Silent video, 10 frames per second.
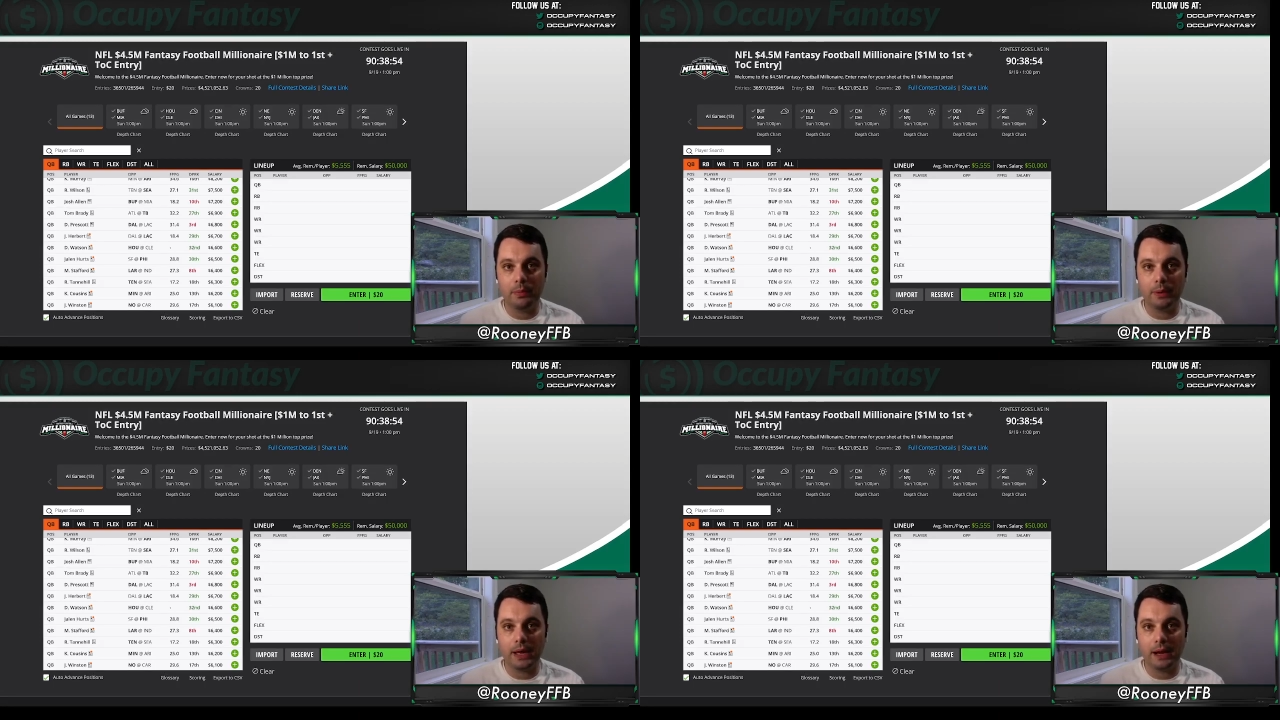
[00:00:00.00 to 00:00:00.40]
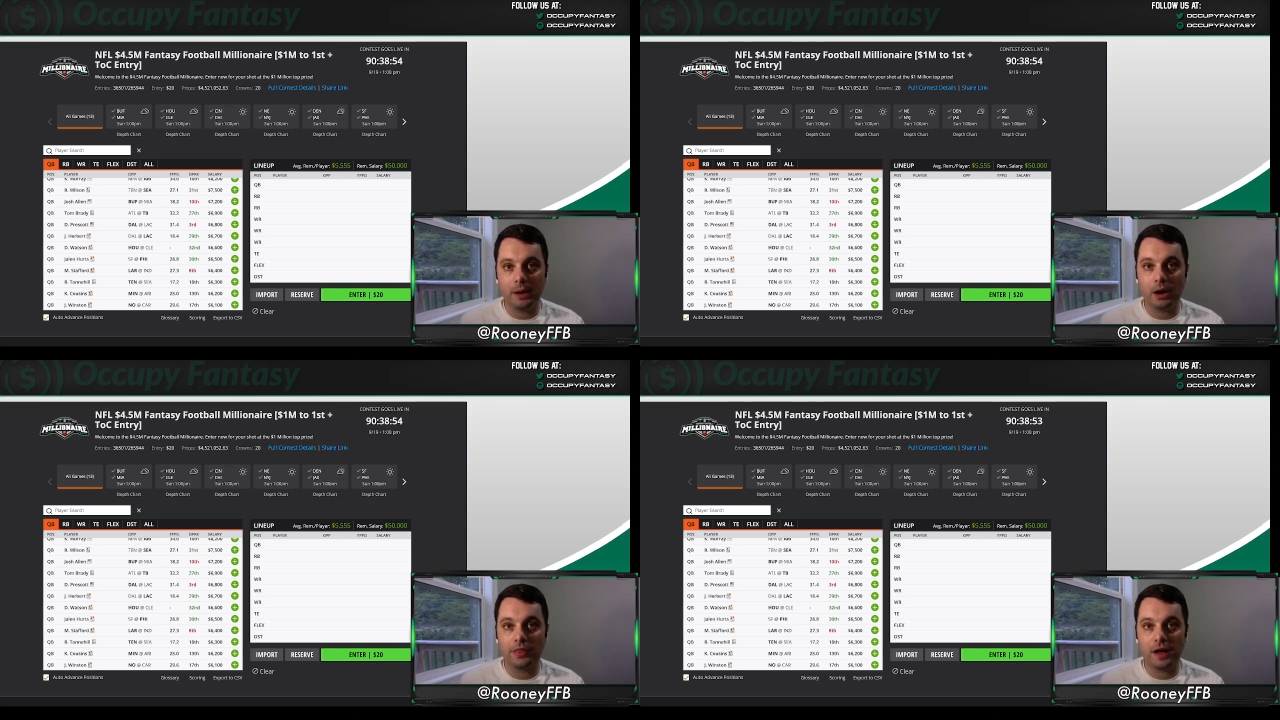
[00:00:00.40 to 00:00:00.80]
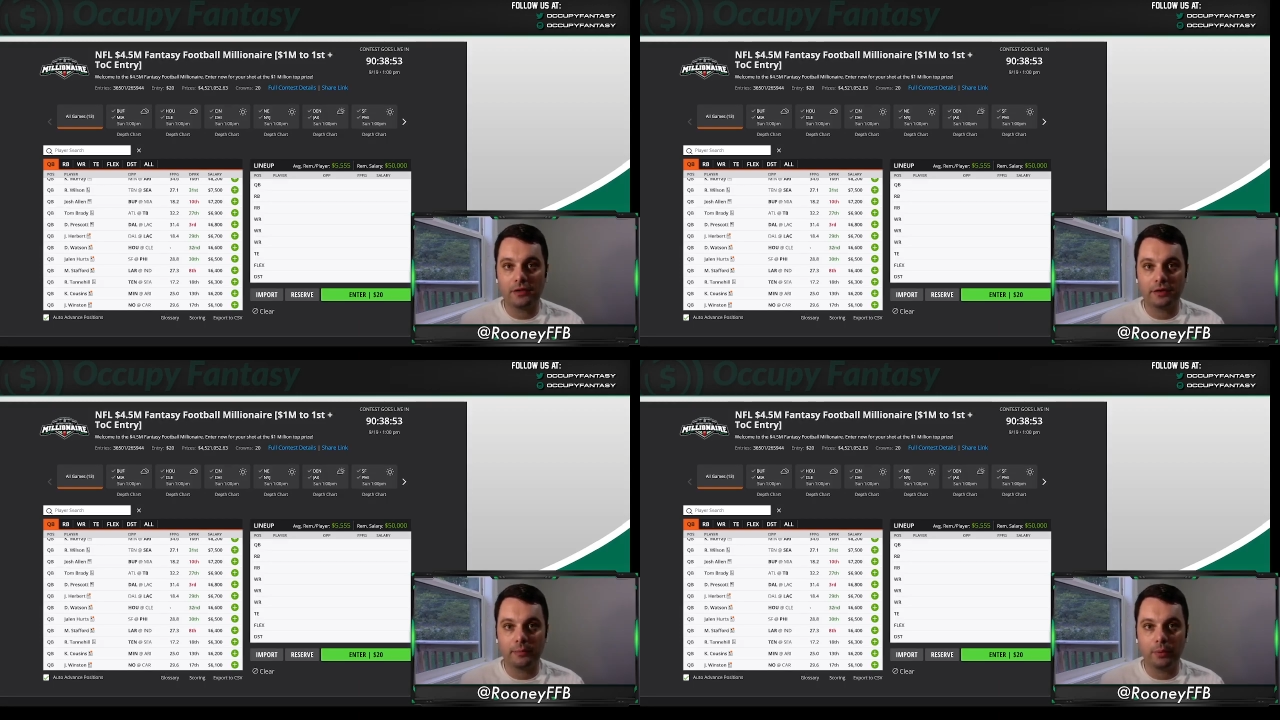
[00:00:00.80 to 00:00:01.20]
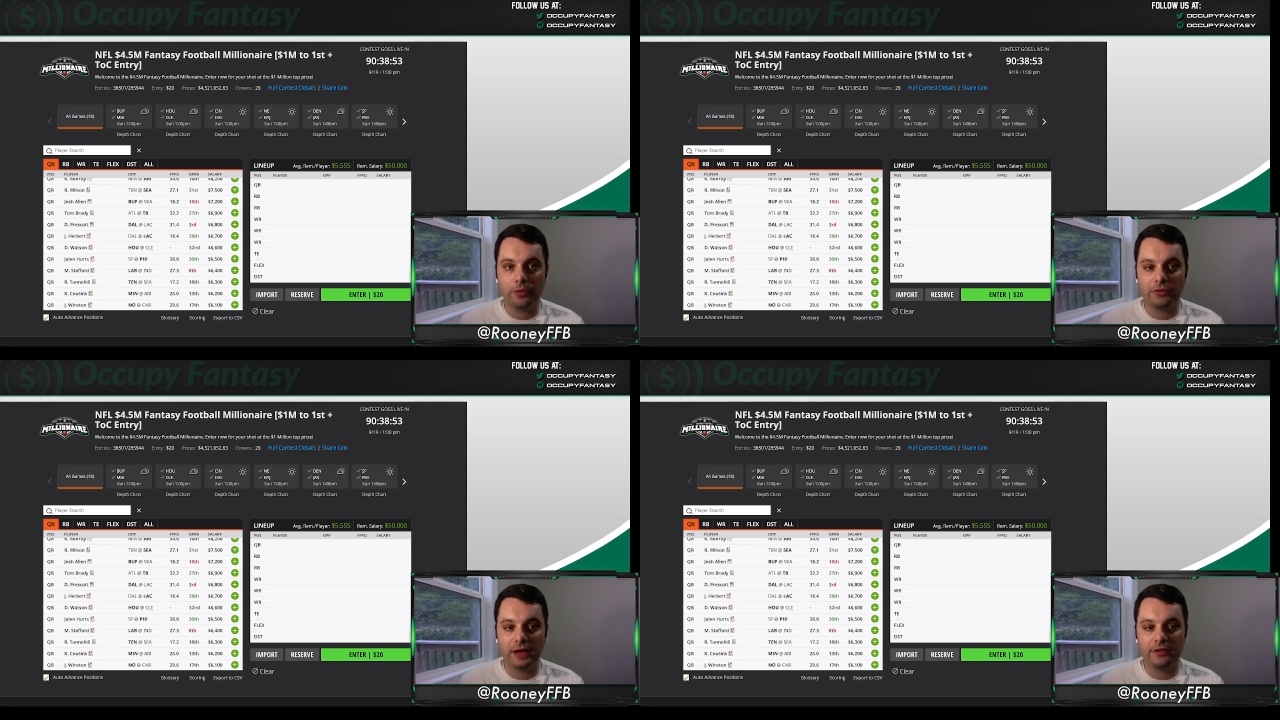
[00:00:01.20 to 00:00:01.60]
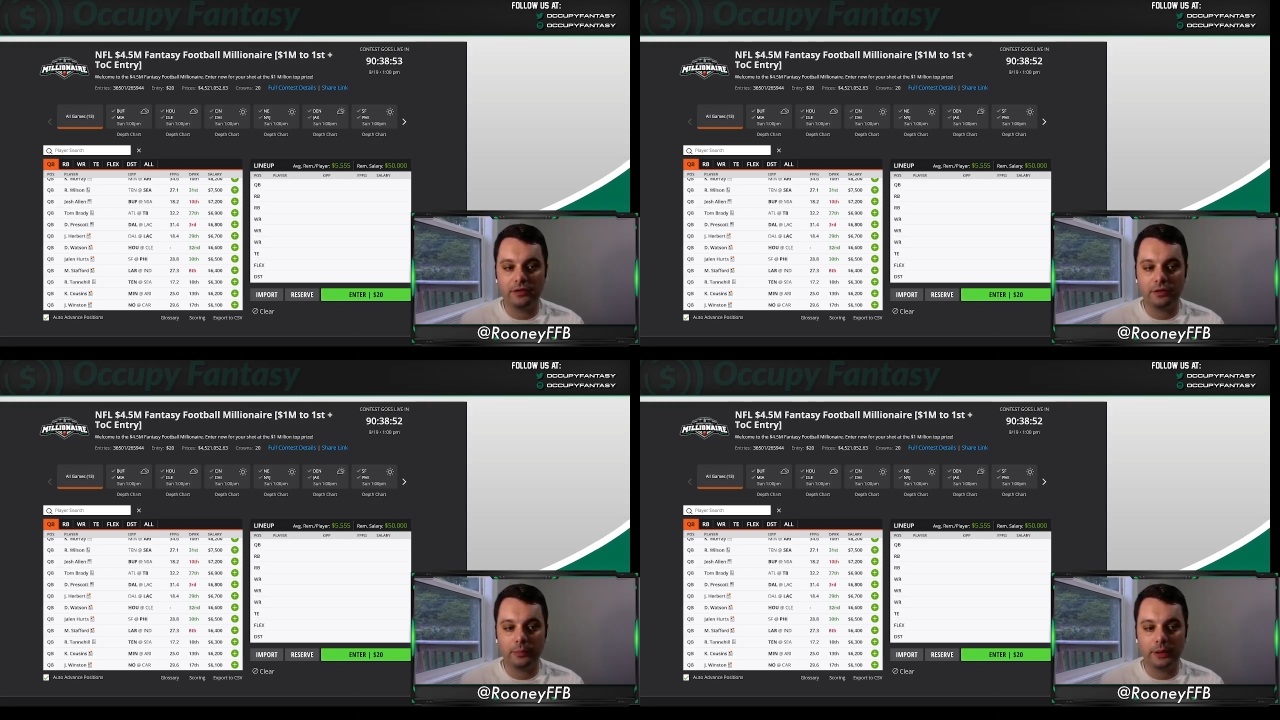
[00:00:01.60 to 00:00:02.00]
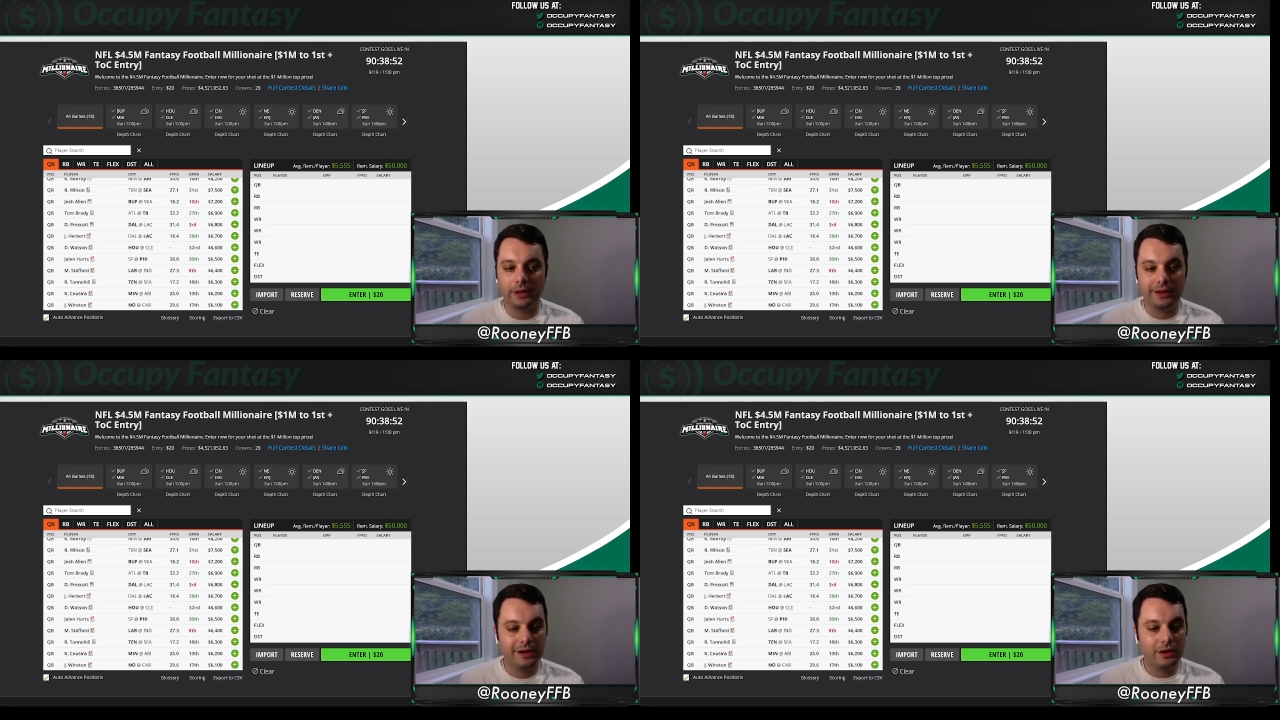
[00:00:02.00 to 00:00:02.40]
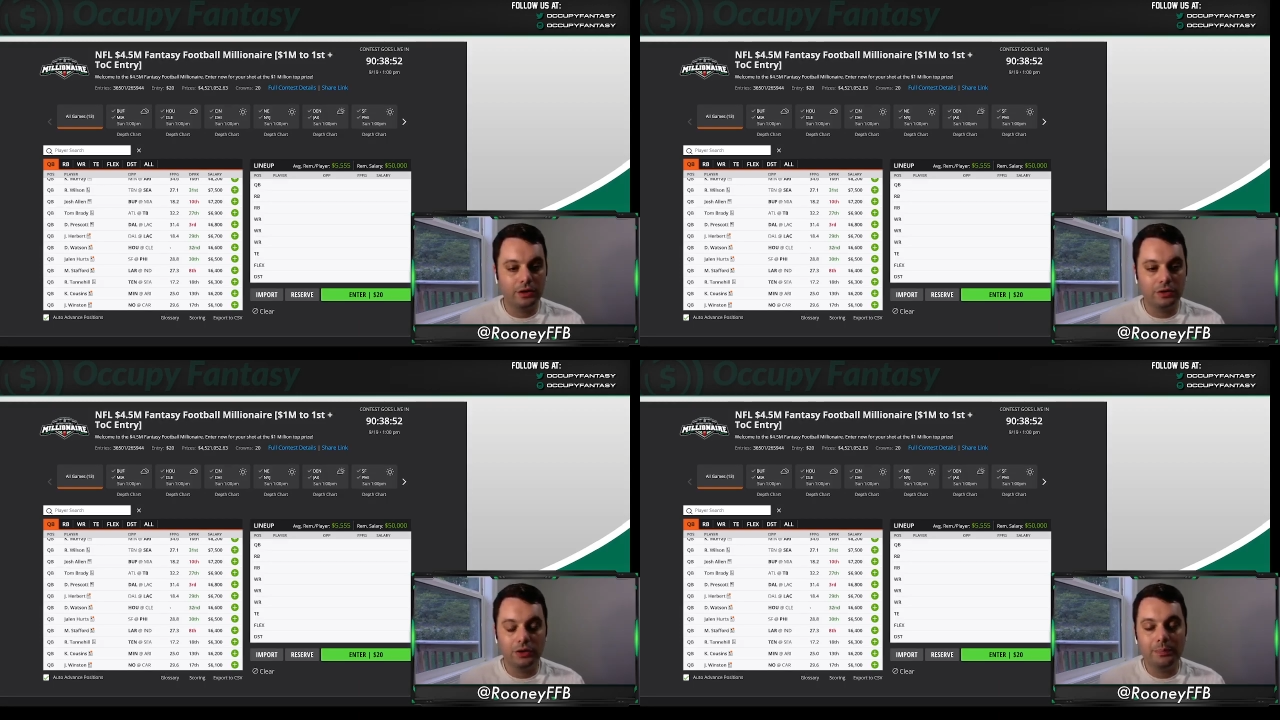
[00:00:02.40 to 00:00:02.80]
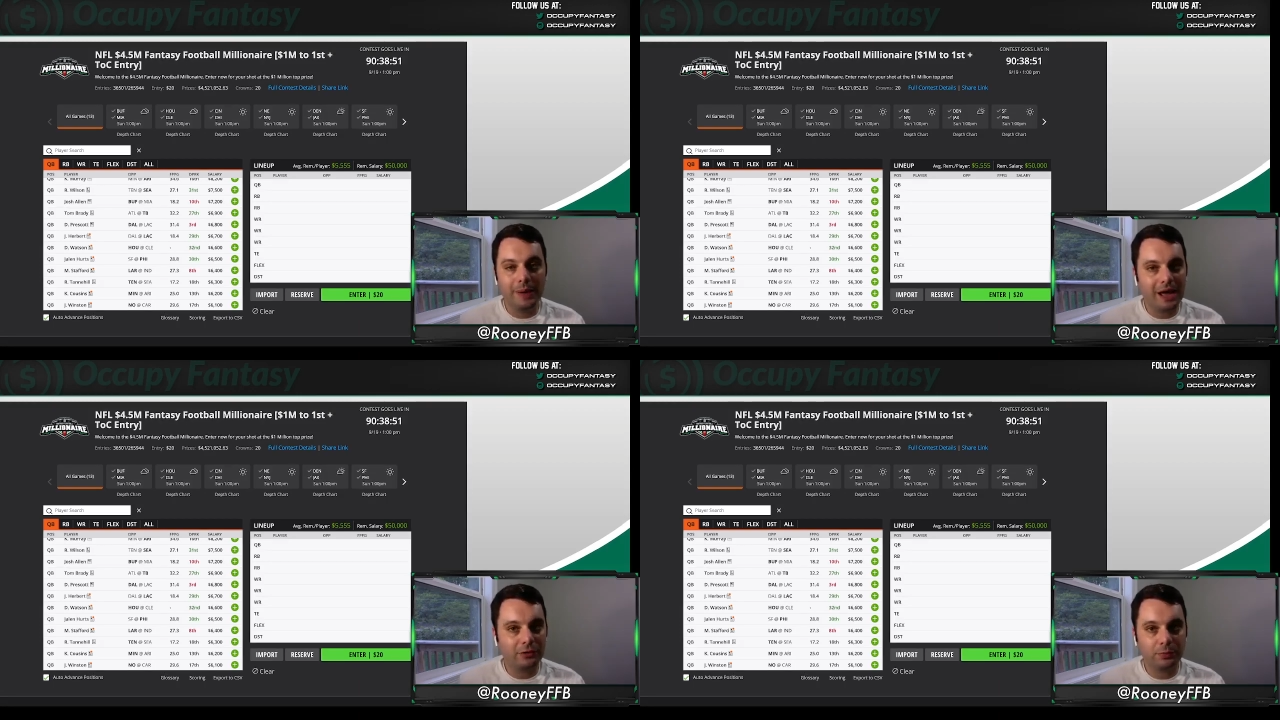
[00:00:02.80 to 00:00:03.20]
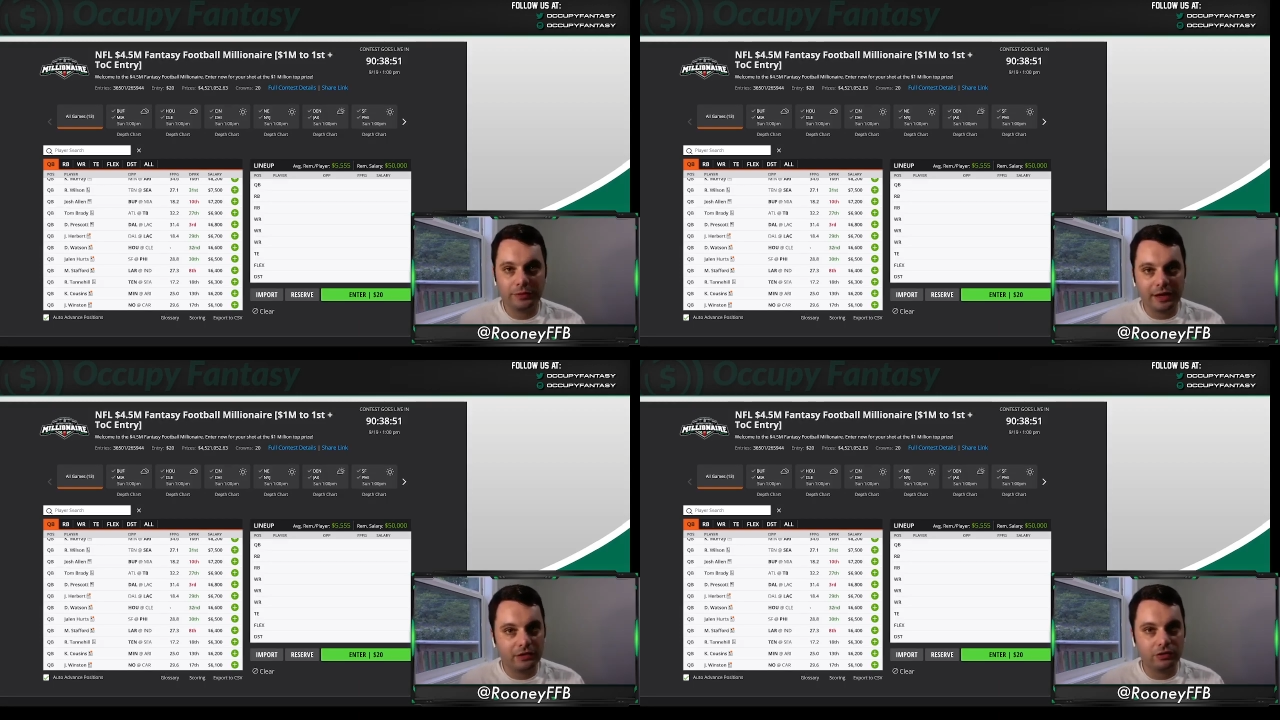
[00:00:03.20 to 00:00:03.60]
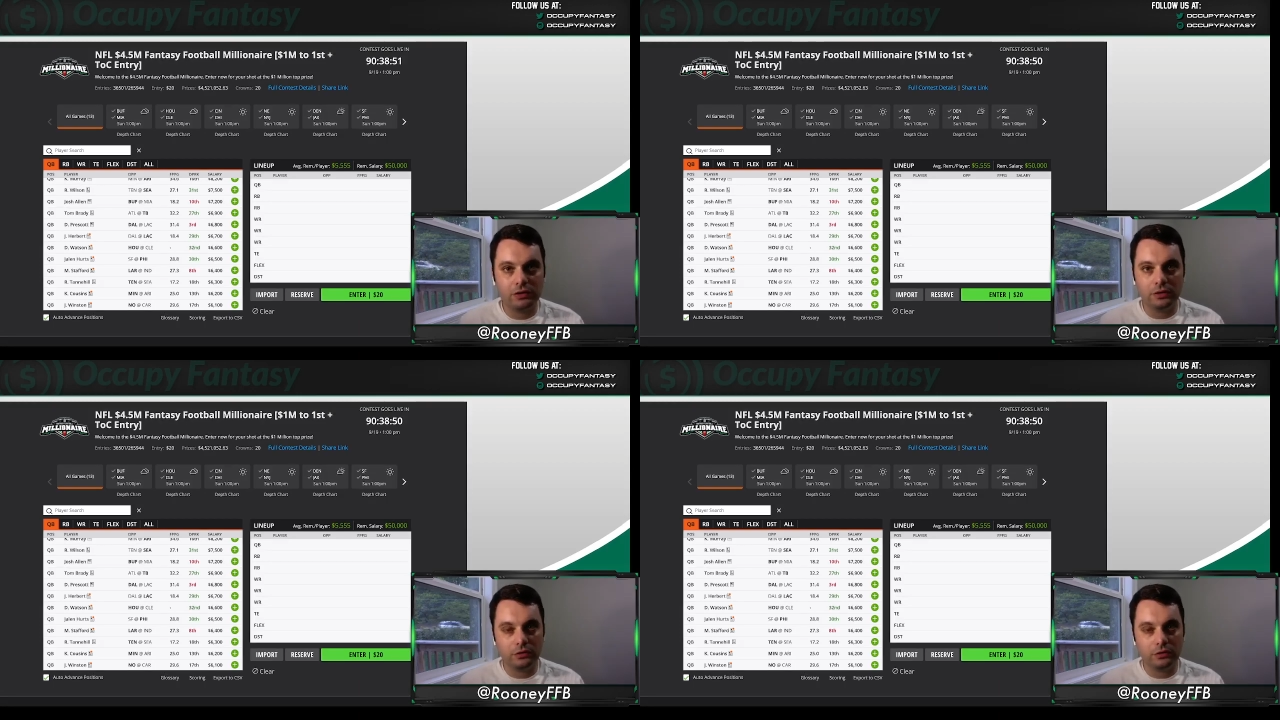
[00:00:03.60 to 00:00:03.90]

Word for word: kind of our thoughts on both sides here a little bit, good pass protection